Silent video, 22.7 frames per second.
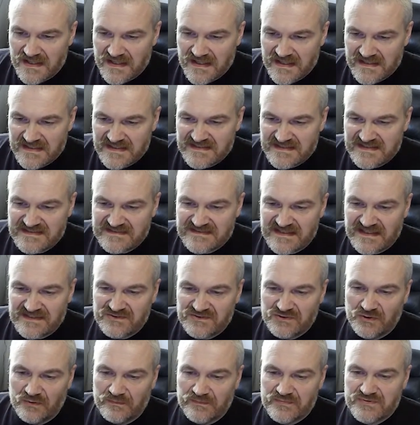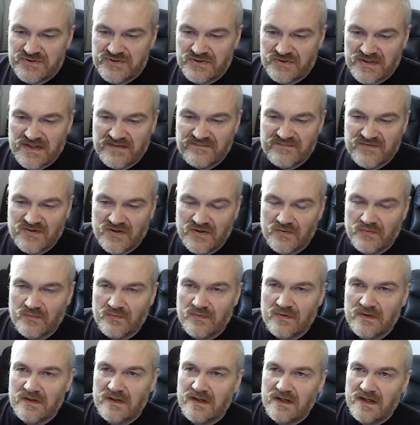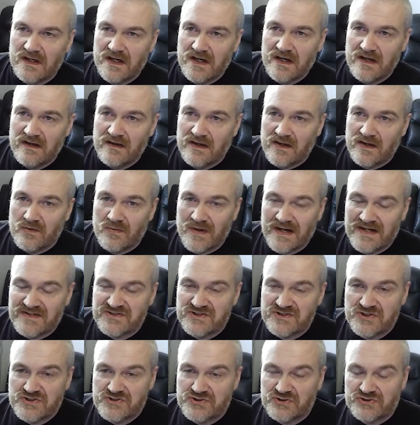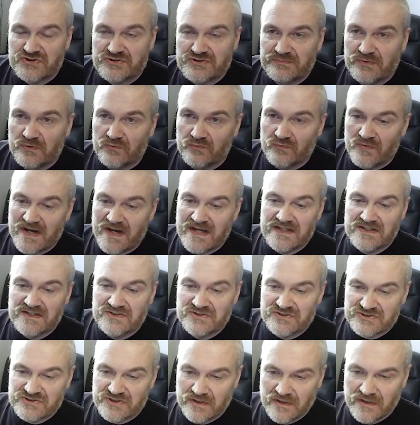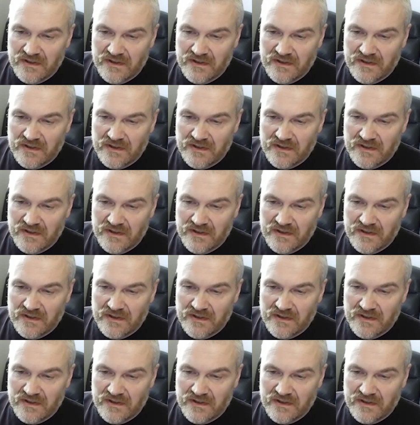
this is set up to give you quite an adjustable range.